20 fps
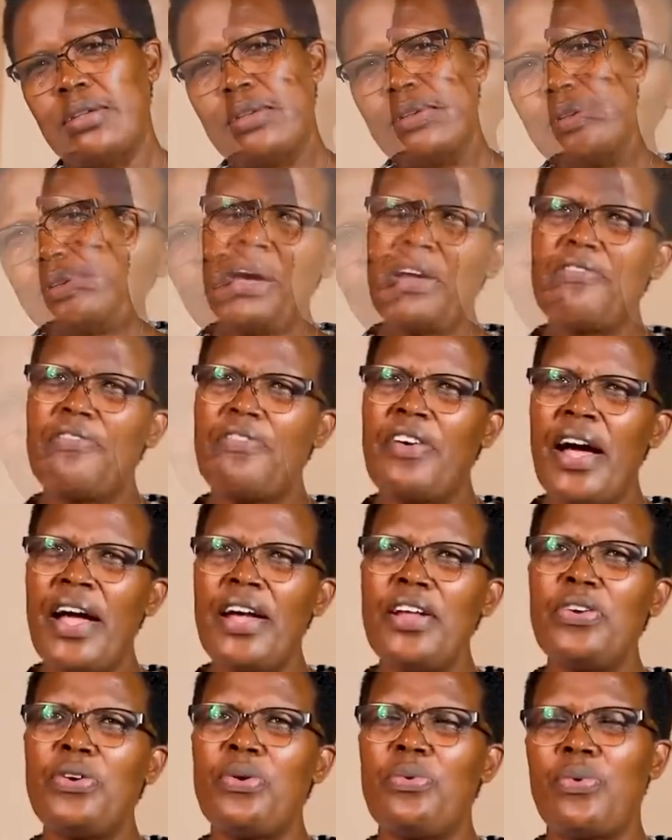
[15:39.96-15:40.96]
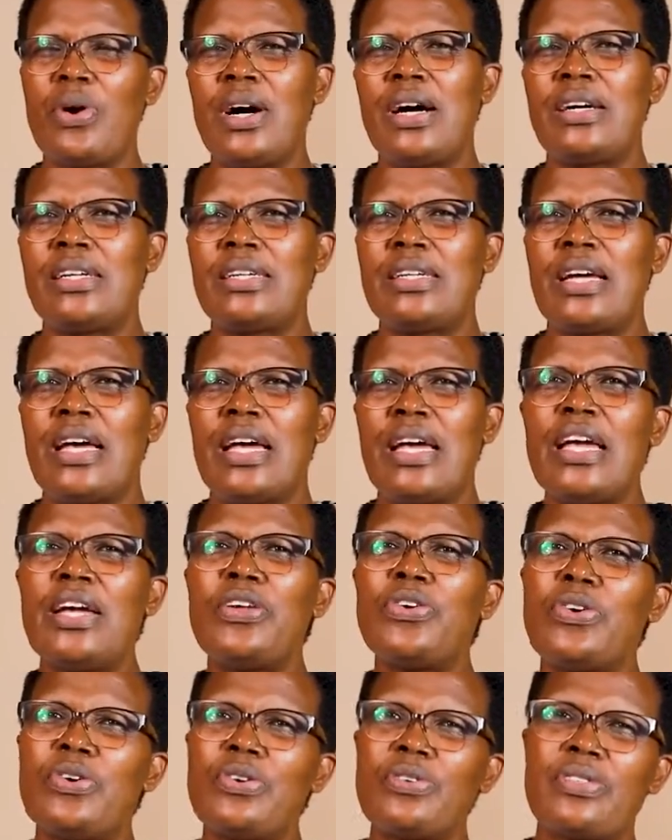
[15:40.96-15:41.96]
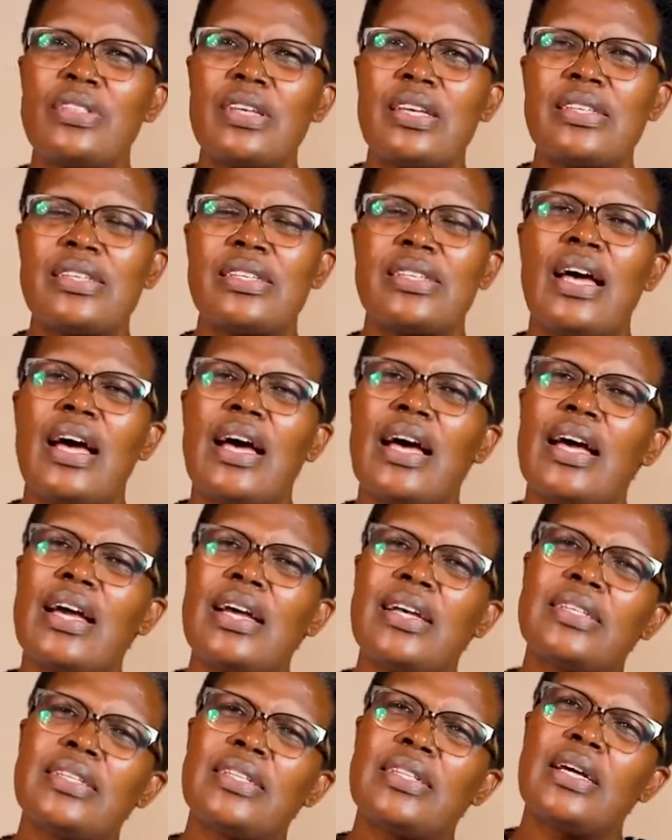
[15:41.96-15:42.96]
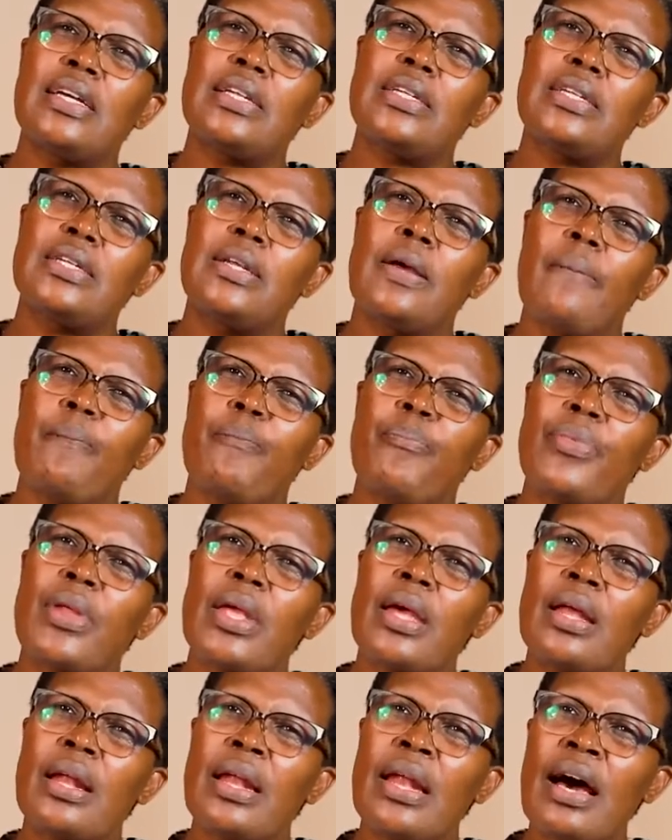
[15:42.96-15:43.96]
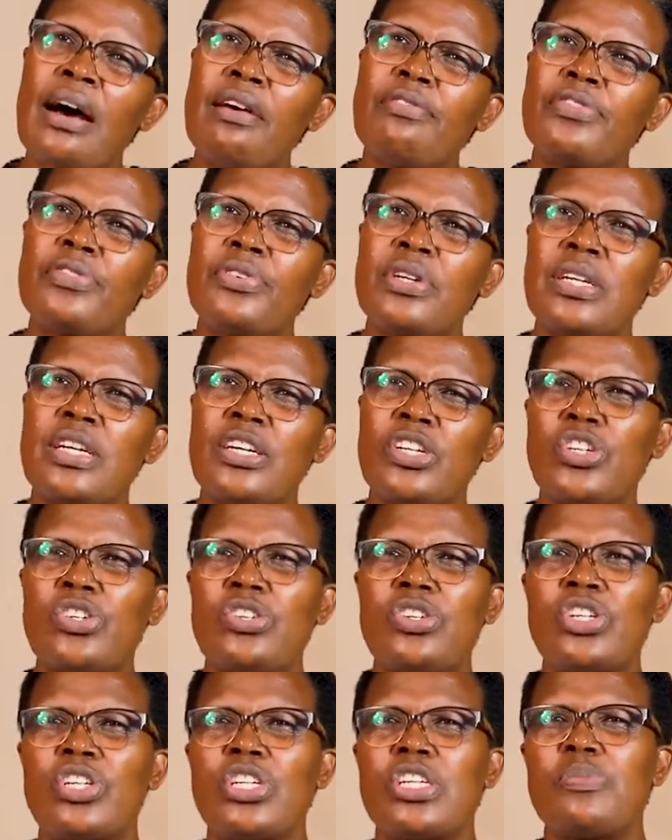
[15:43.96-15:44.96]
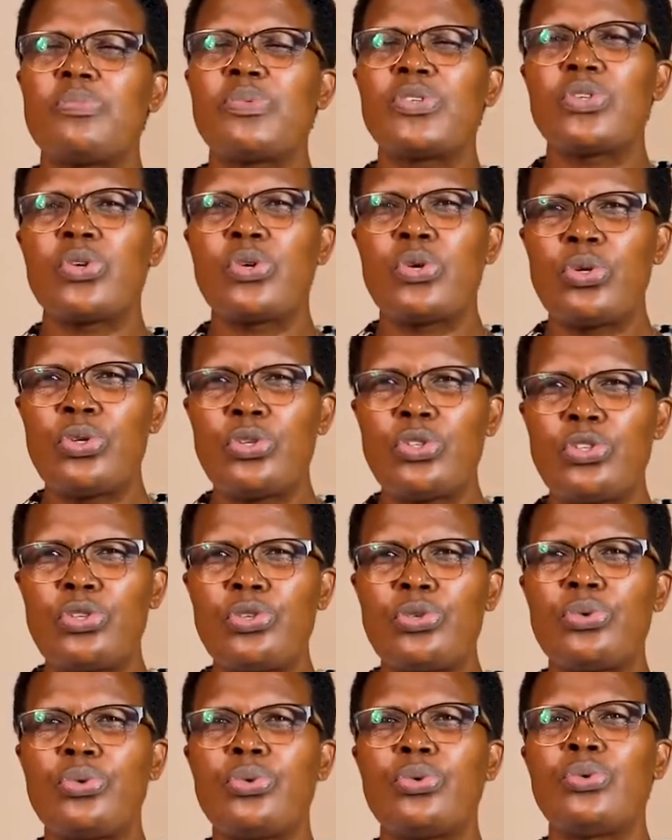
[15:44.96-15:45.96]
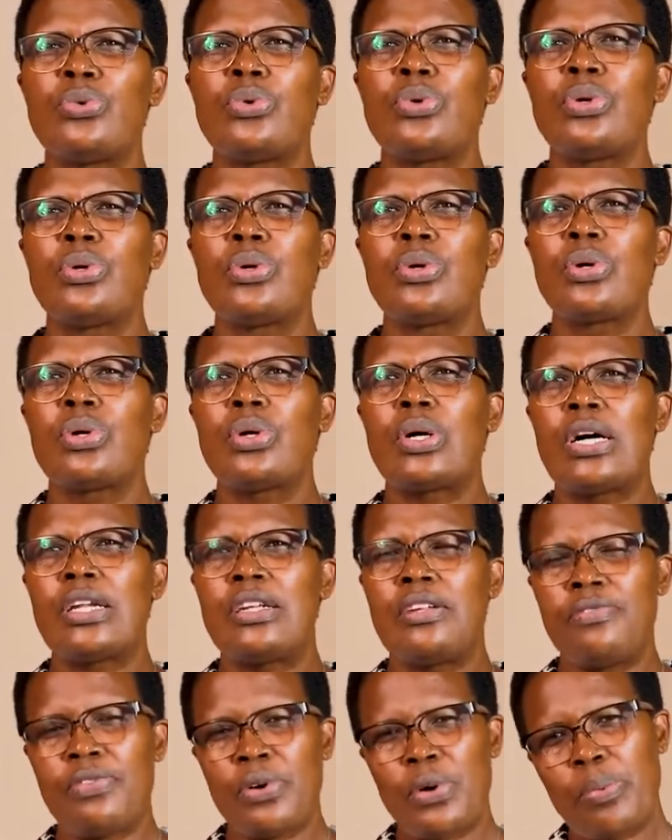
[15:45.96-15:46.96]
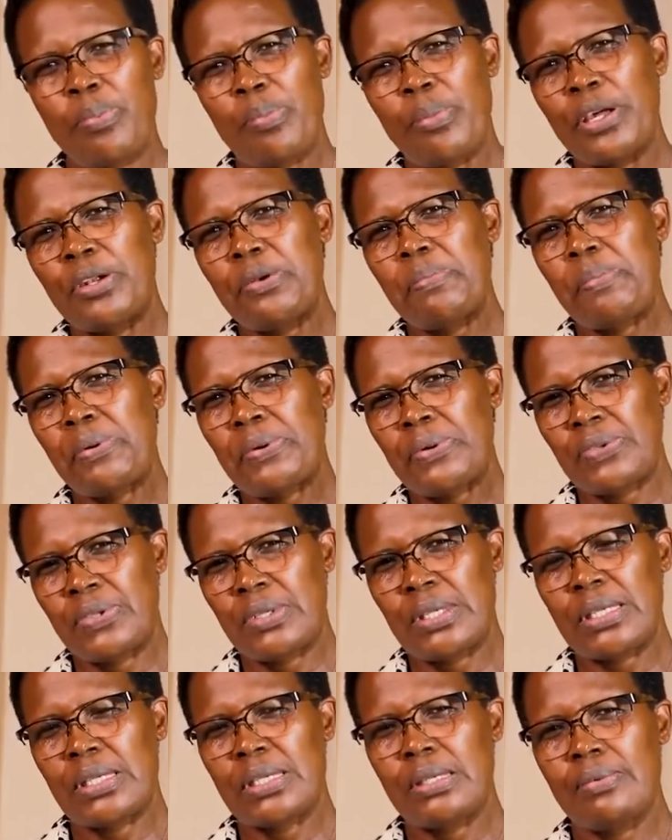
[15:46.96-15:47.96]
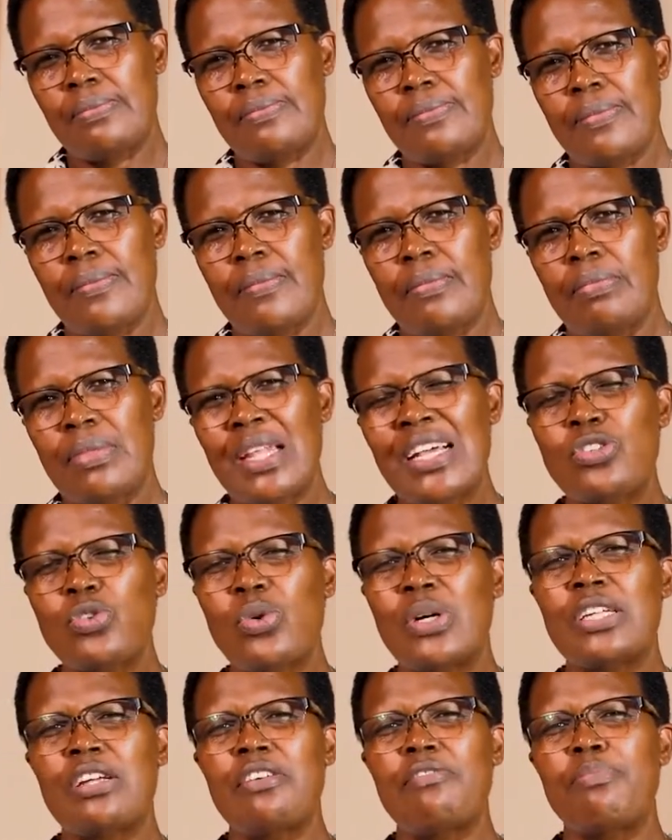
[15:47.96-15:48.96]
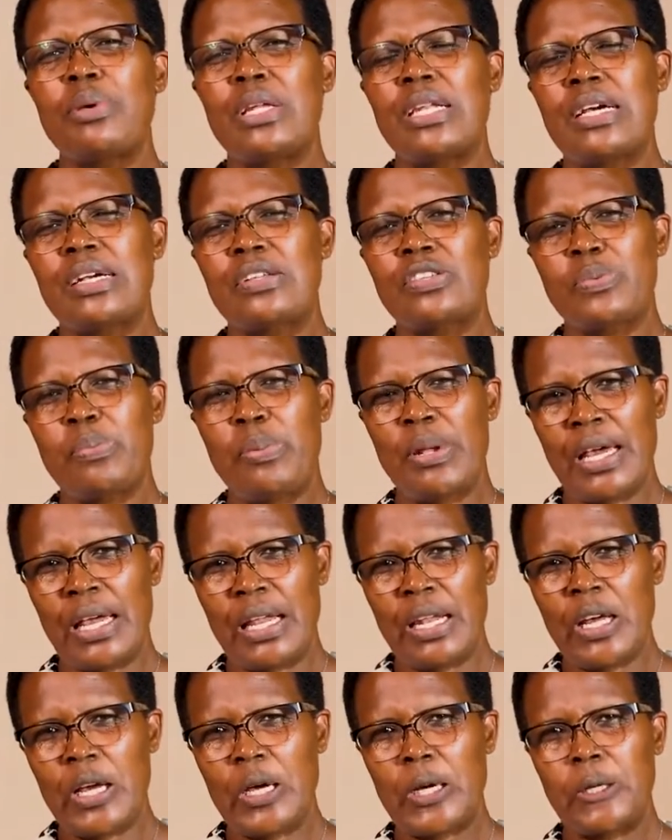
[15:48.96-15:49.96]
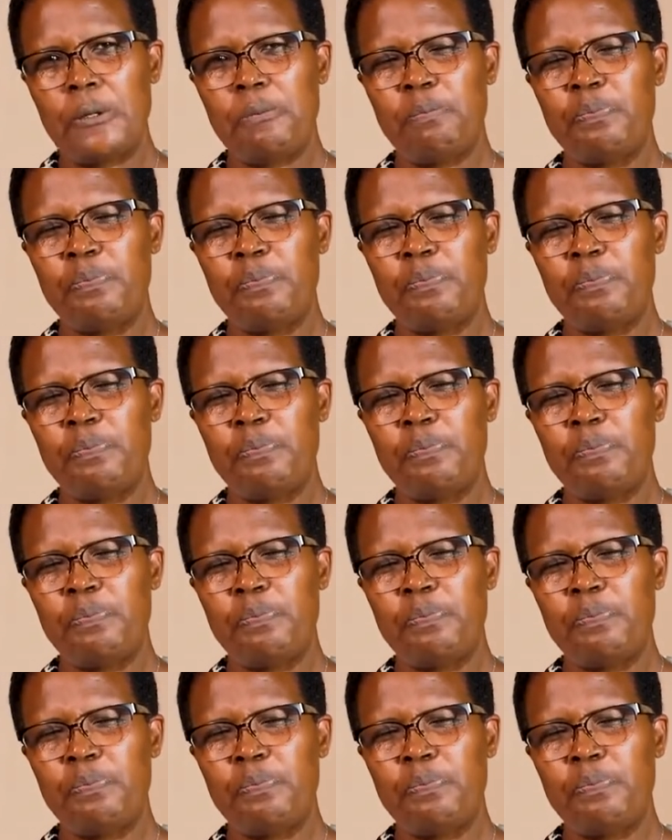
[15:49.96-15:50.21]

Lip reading: My final word in all this is that love relationships go through a development process. That's what I've been explaining.